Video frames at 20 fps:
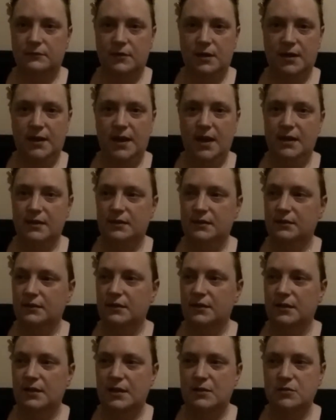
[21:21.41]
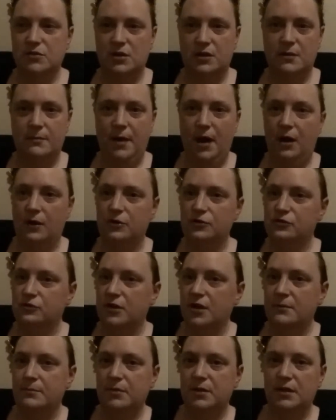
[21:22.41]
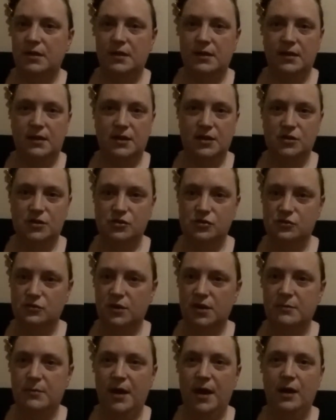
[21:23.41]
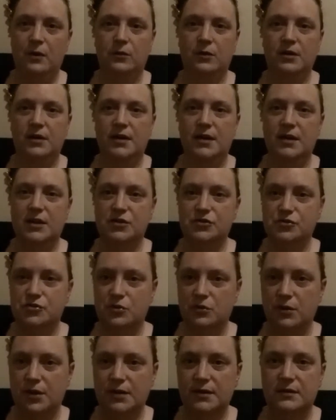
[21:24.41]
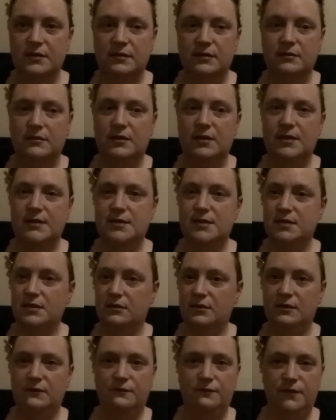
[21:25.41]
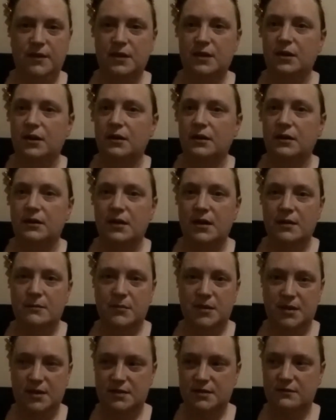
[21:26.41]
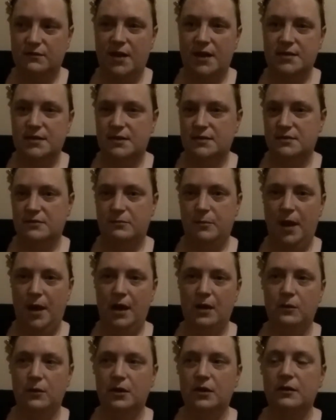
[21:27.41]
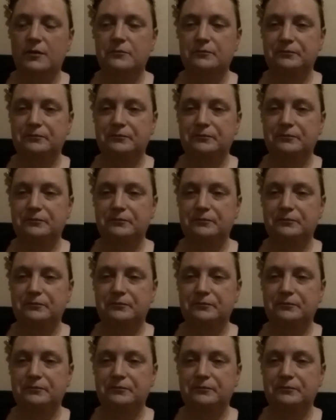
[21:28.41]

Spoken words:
Again, he was on a power trip. He enjoyed power. He enjoyed instilling fear because of that sense of power.